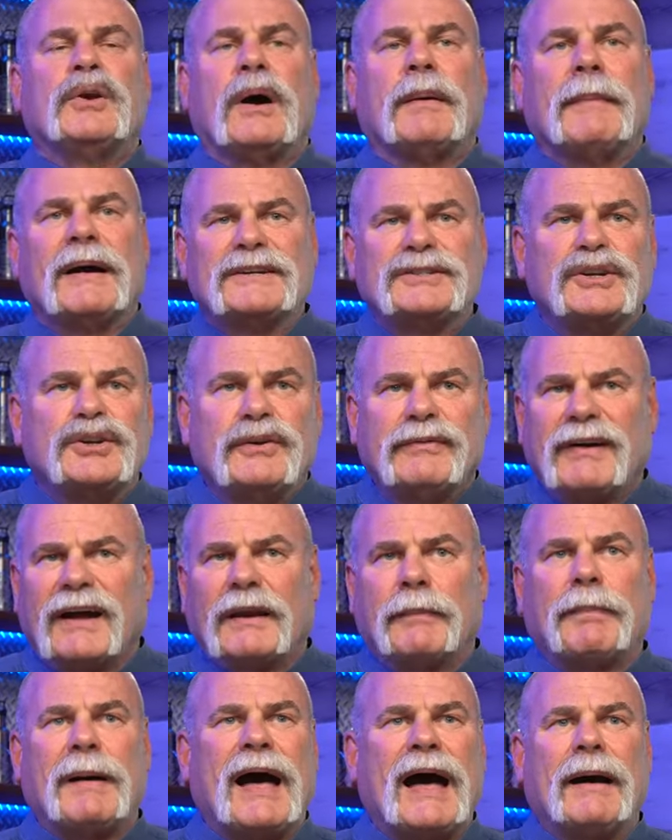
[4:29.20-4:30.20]
Now imagine you've got
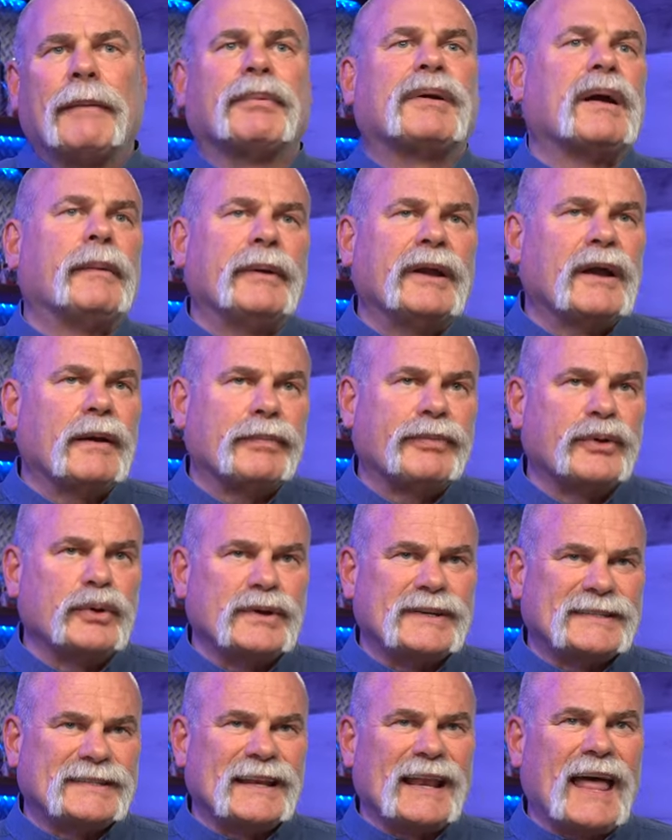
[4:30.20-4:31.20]
a pipe coming up
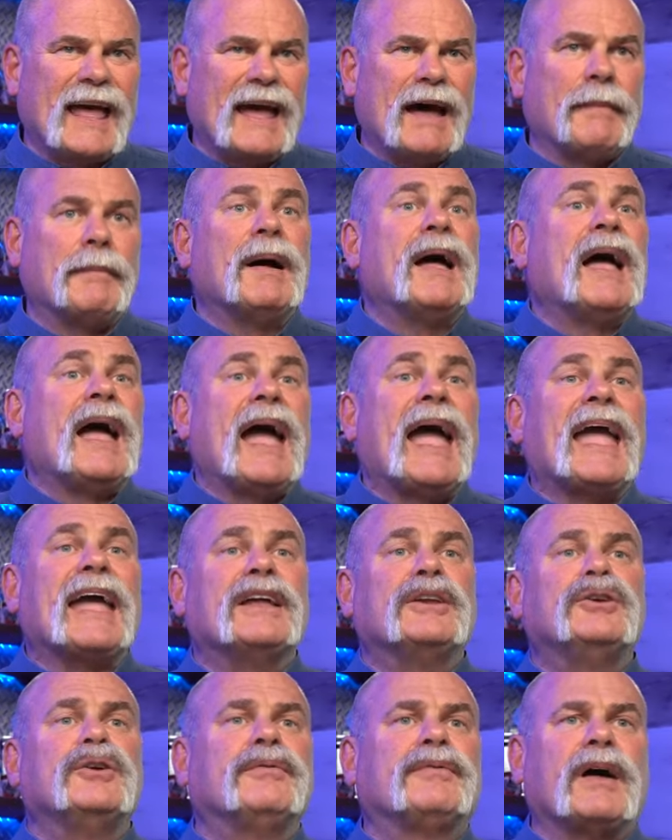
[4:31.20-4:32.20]
through a slab
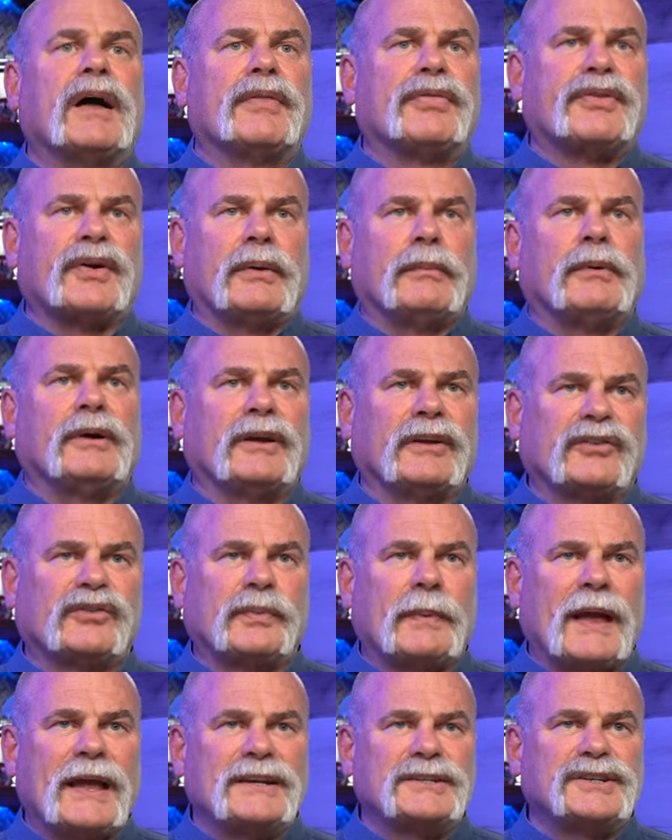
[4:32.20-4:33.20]
and you've got thermal
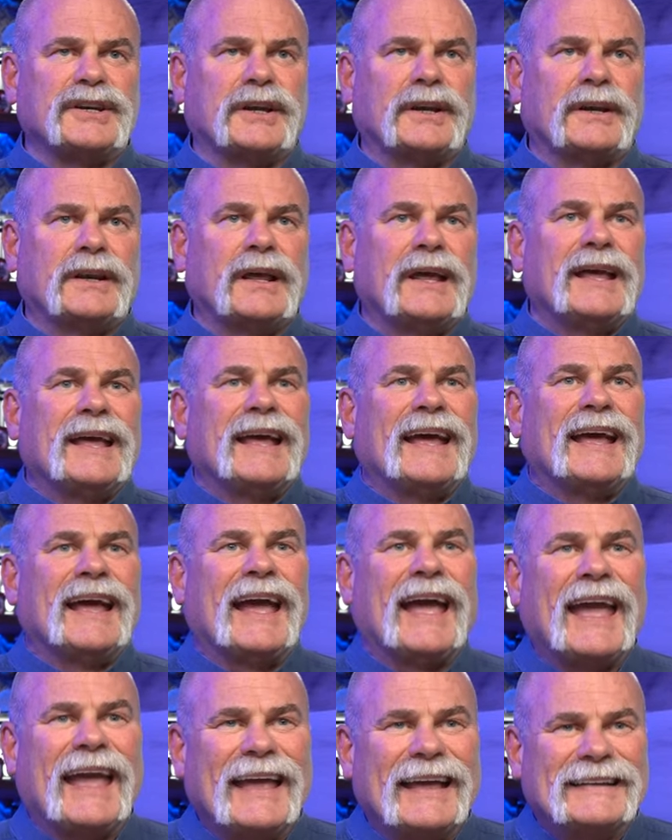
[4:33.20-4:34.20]
expansion,
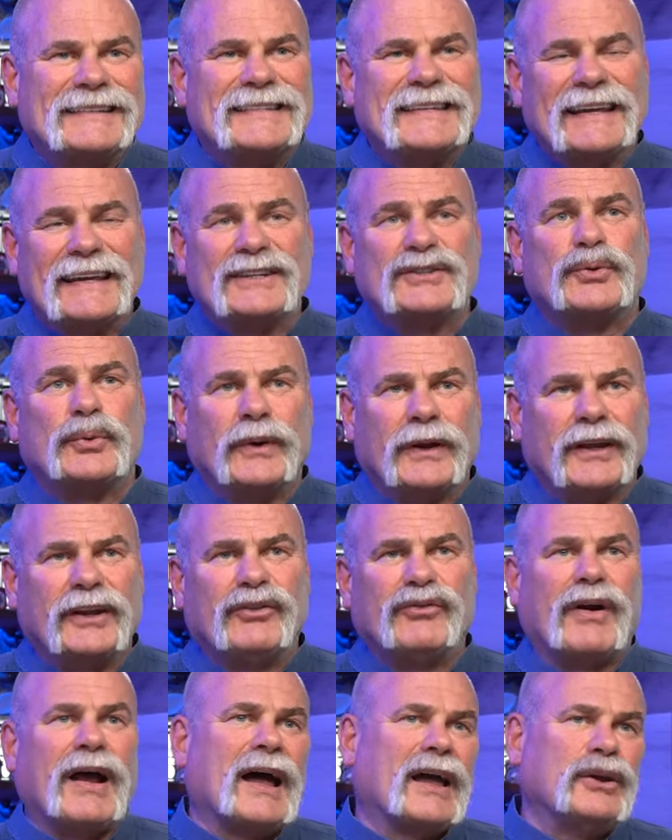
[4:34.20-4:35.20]
and say it's really
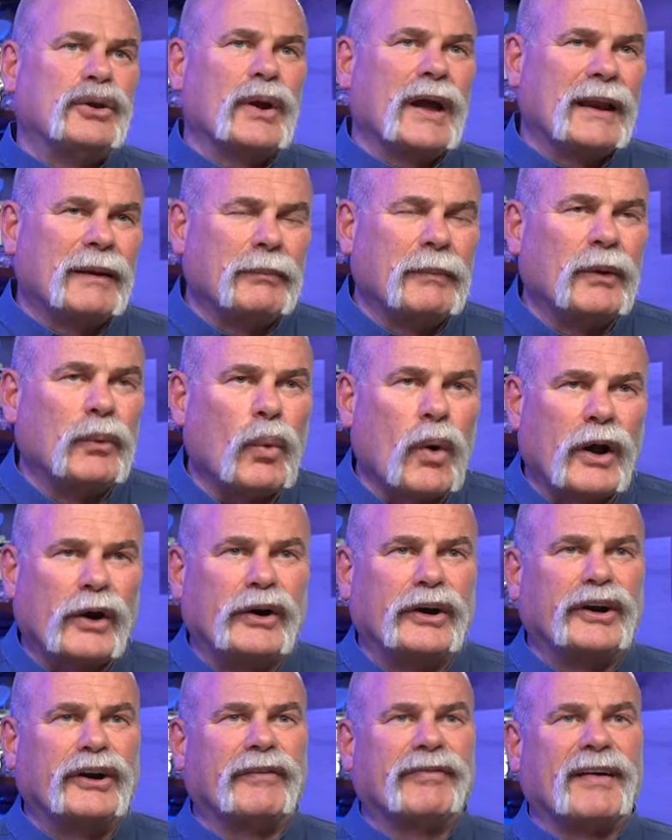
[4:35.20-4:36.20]
dry, you haven't been
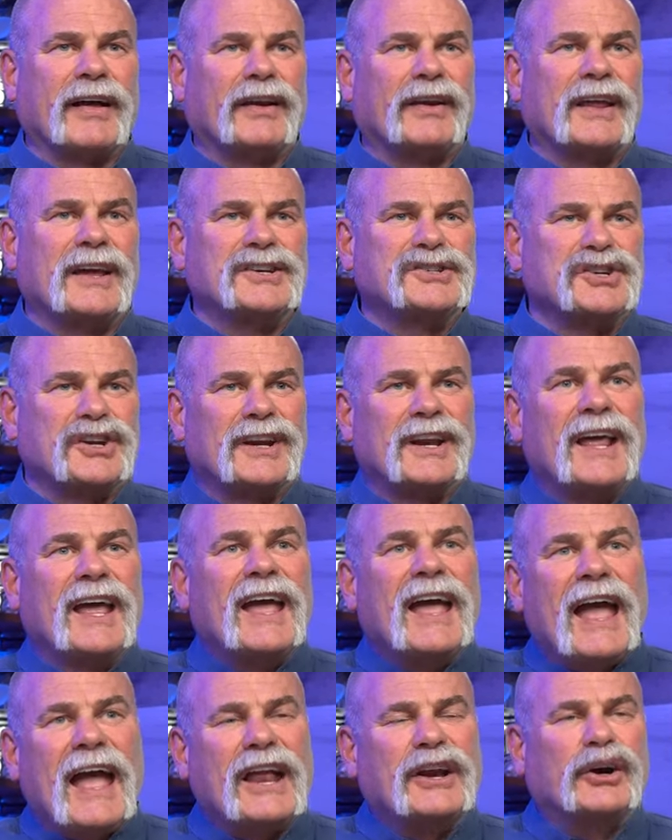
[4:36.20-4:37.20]
watering your foundation,
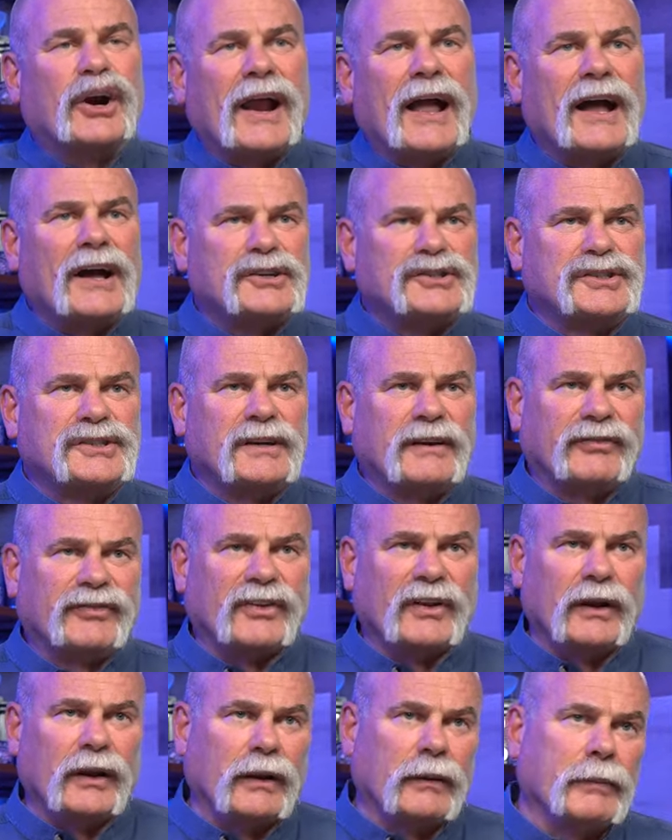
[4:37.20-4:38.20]
and your house shifts a
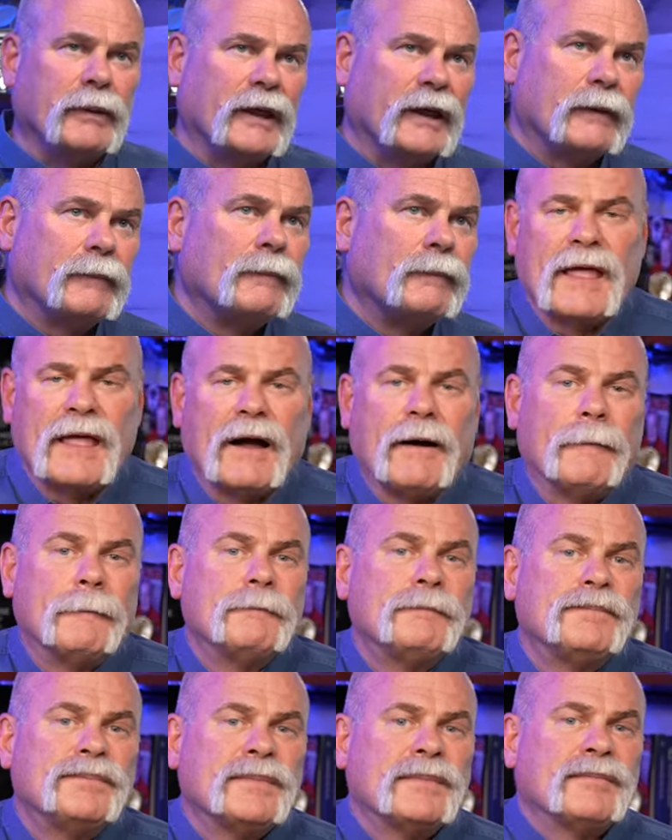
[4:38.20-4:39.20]
little bit.
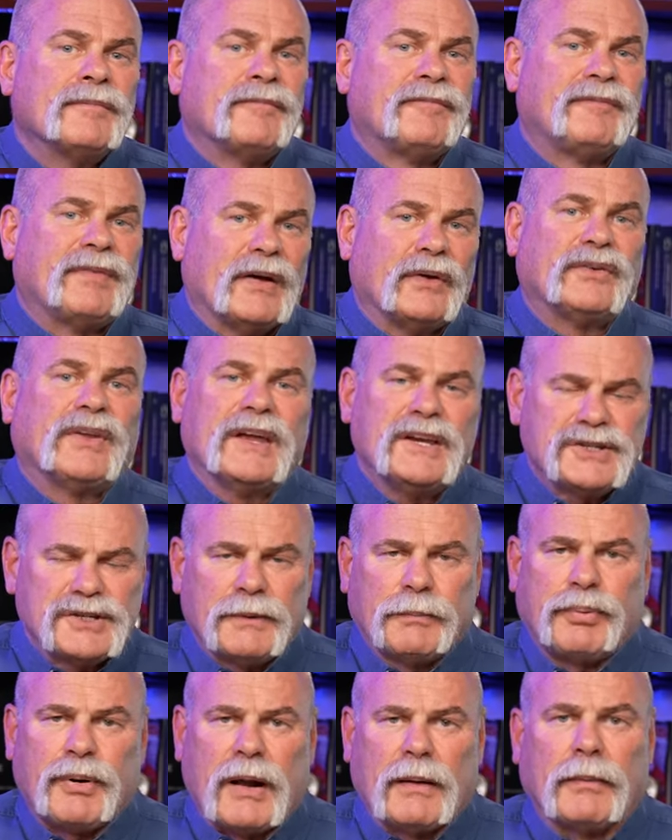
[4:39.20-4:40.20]
Now,
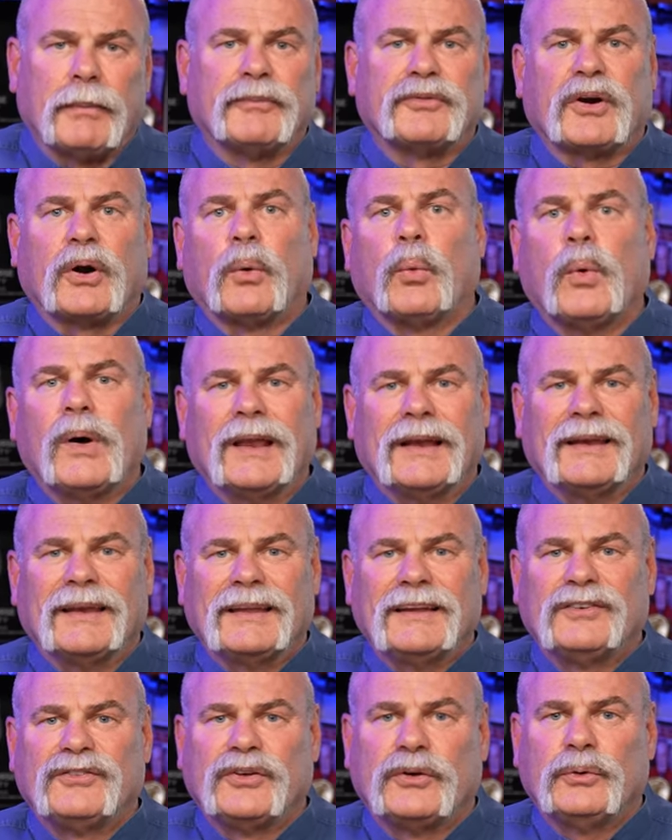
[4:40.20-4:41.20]
foundation problems are
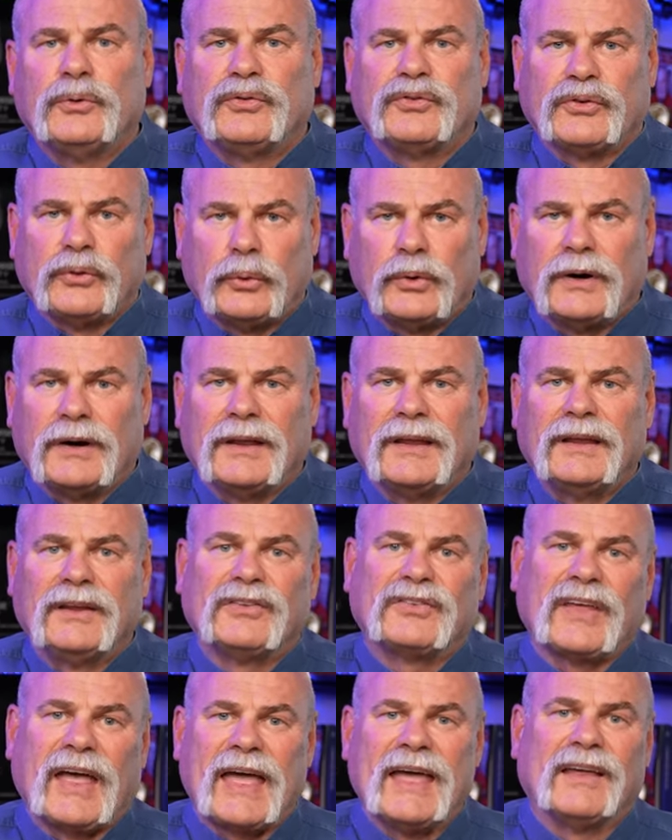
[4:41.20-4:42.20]
what lead to sewer
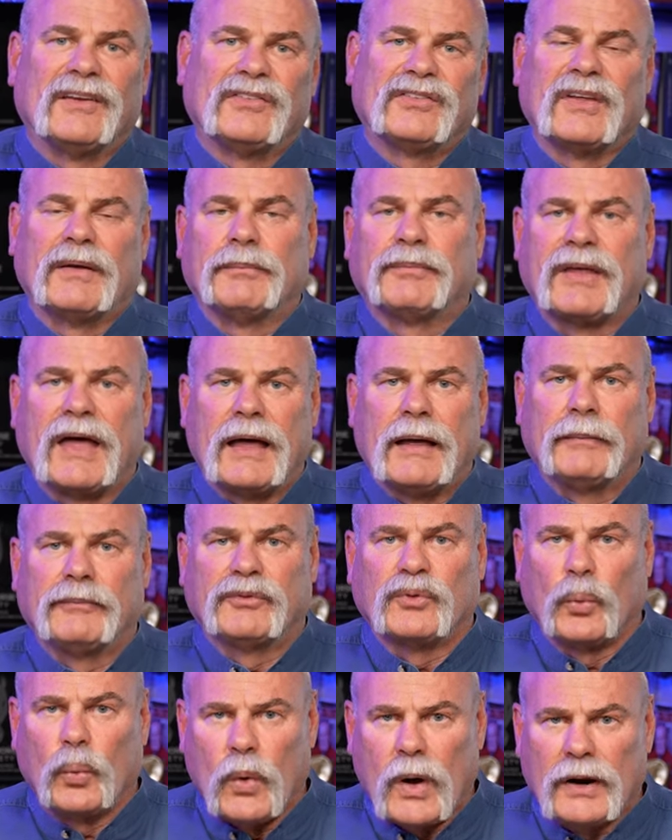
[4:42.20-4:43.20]
leaks and
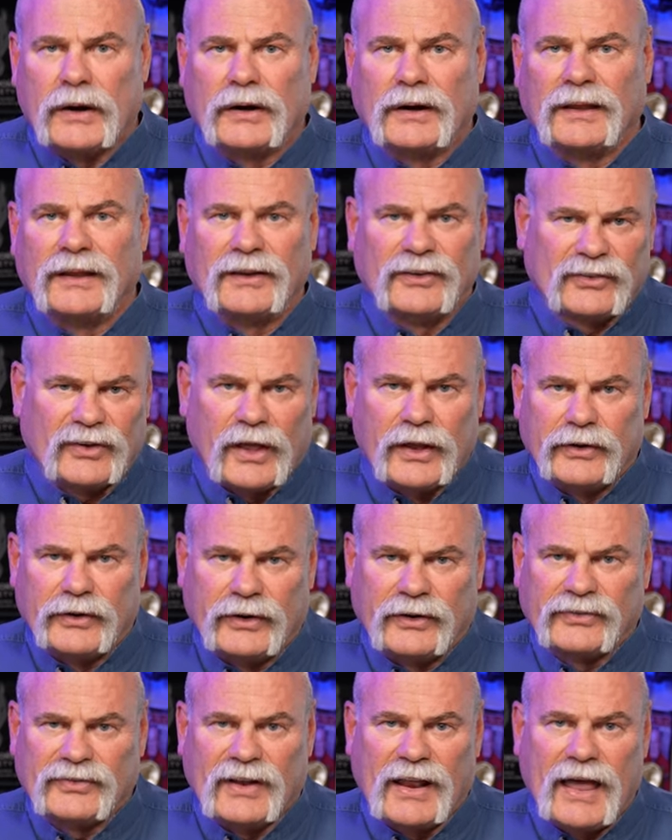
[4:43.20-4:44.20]
sometimes water leaks
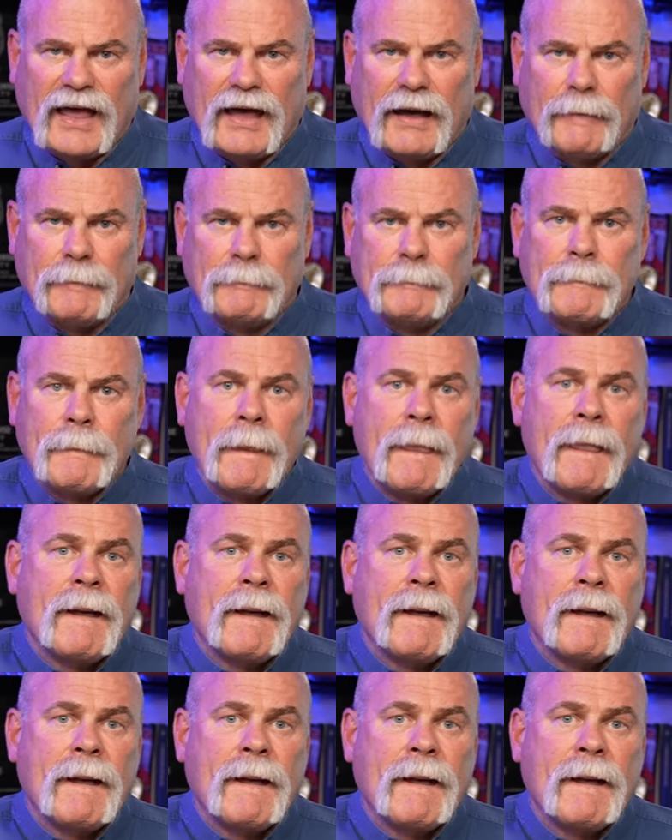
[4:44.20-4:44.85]
under a slab.